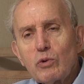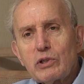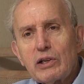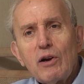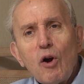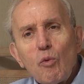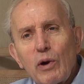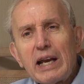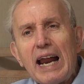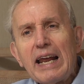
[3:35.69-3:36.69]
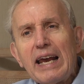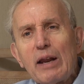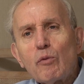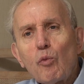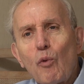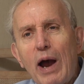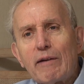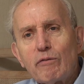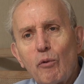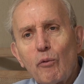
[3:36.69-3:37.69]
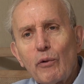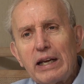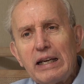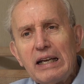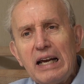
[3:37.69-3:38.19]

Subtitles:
were kind of at rivalry.